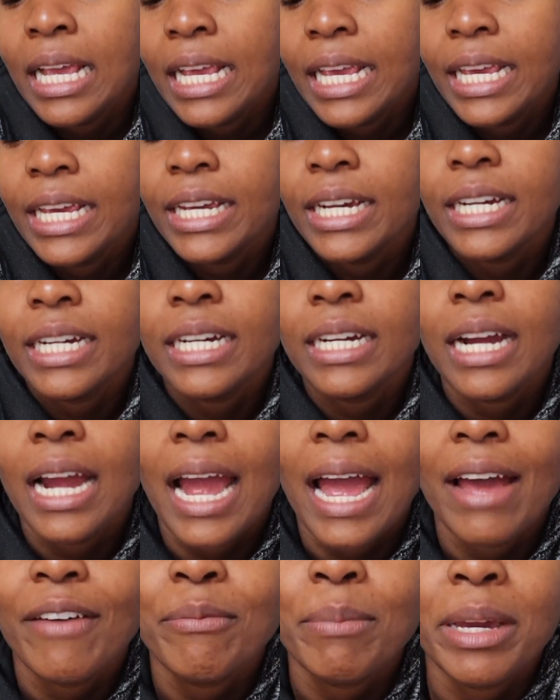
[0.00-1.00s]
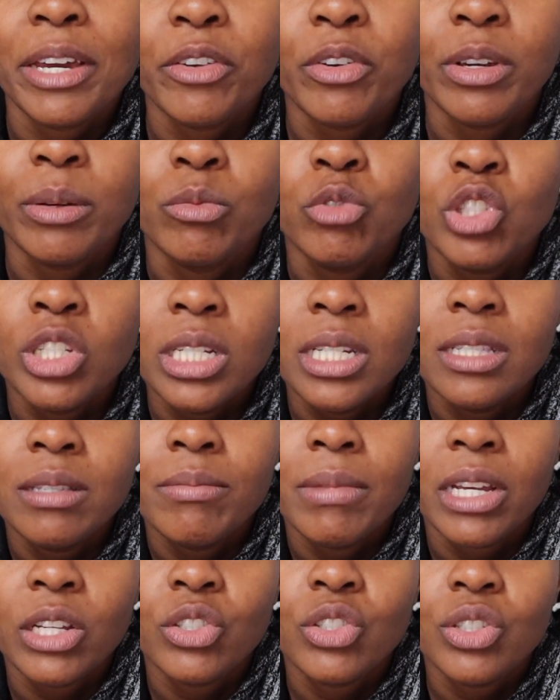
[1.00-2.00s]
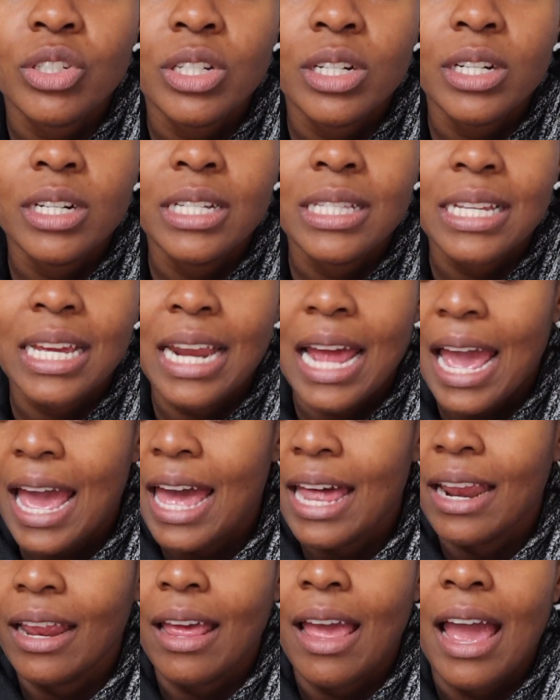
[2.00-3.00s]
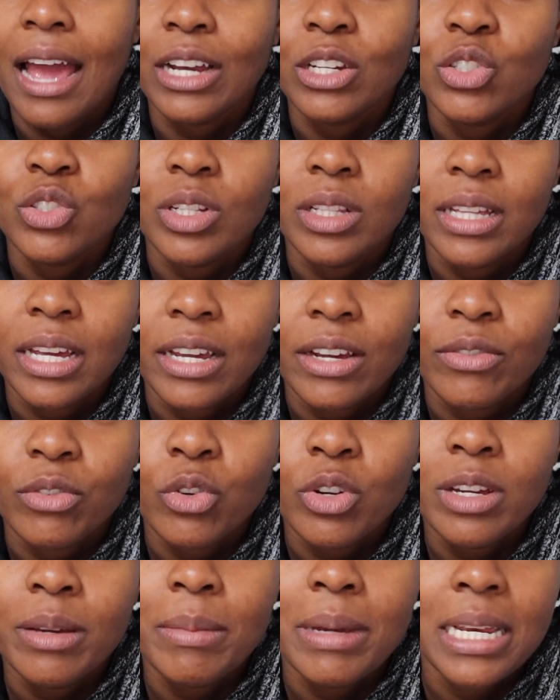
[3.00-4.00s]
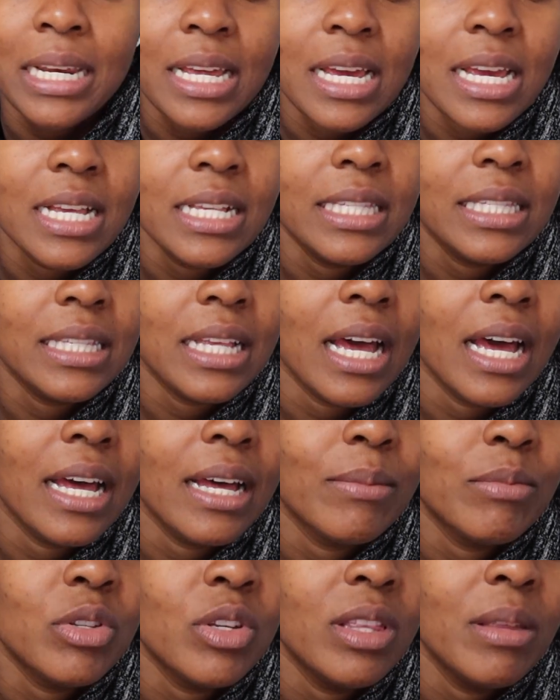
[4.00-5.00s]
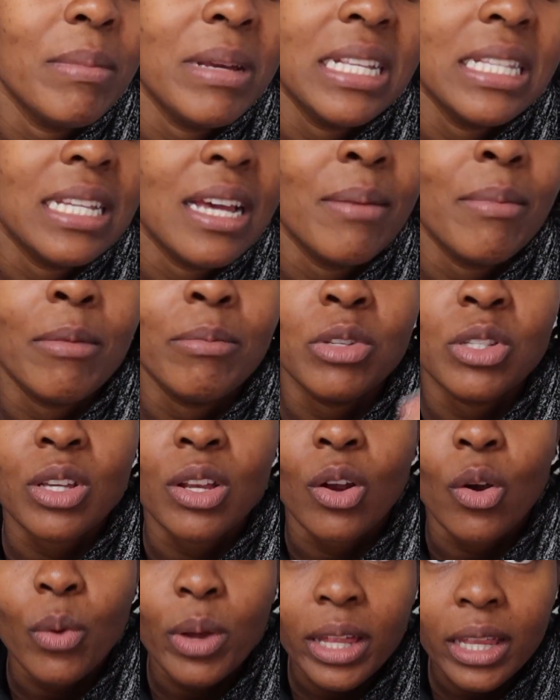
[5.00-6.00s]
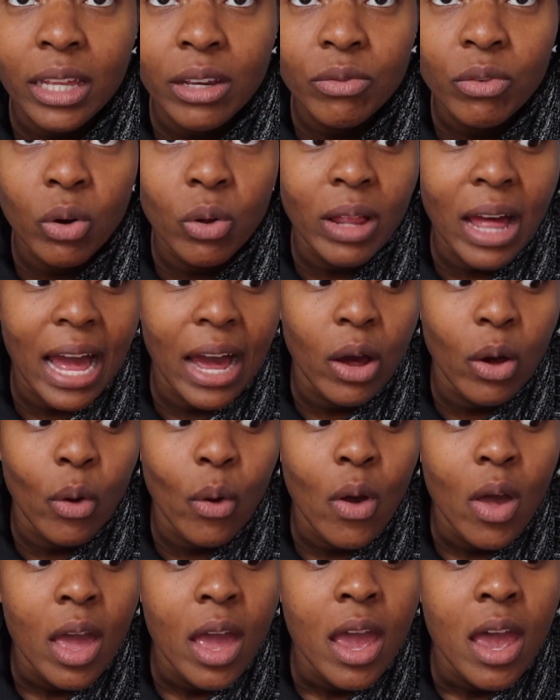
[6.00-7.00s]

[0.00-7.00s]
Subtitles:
Here I have my cream cheese mixture. It's gonna add an extra layer of creaminess. So in the meantime, I'm just gonna quickly roll out